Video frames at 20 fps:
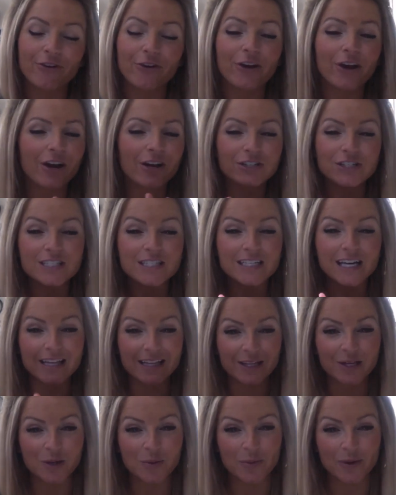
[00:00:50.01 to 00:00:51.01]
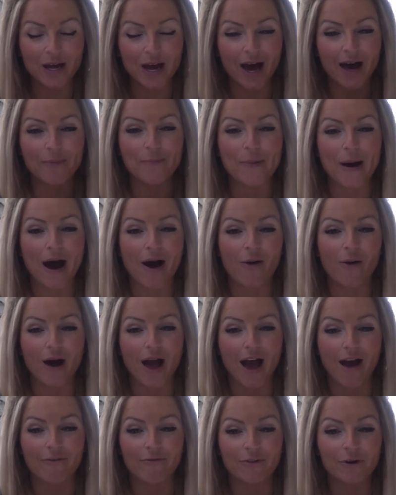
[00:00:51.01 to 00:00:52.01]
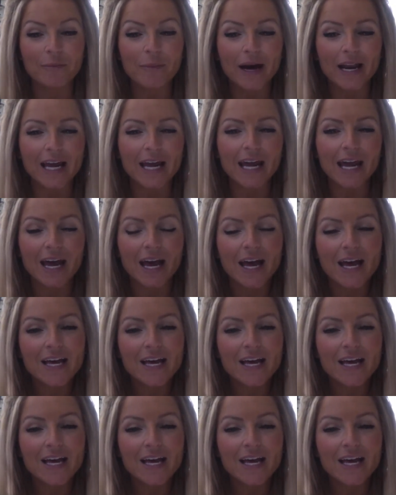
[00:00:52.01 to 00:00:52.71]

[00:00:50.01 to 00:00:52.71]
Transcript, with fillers: You'll hear just a little bit about everybody.